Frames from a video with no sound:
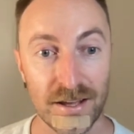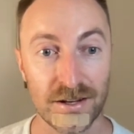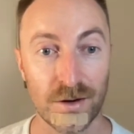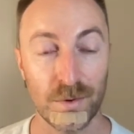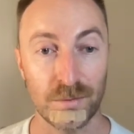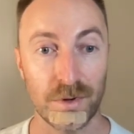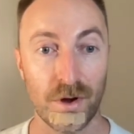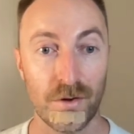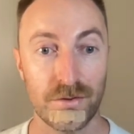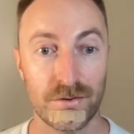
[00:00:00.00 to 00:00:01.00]
when we
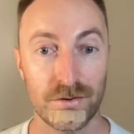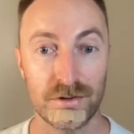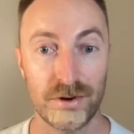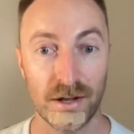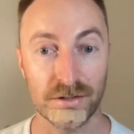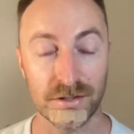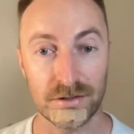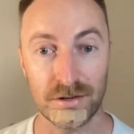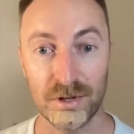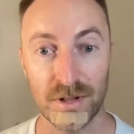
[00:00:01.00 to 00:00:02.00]
go through trials
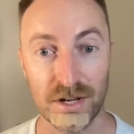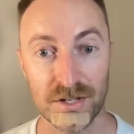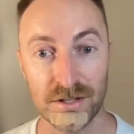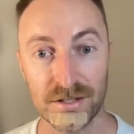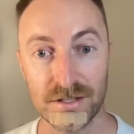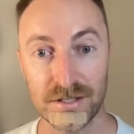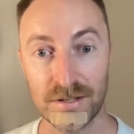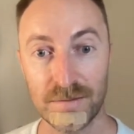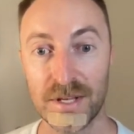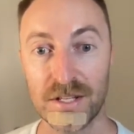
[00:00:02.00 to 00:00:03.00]
and
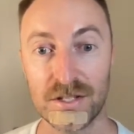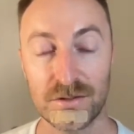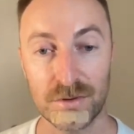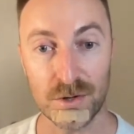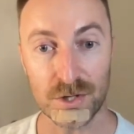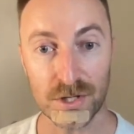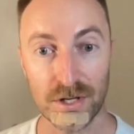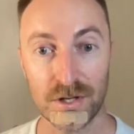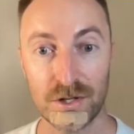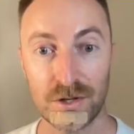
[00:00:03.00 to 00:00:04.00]
tribulations, it's
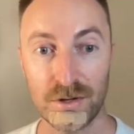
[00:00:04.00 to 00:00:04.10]
usually to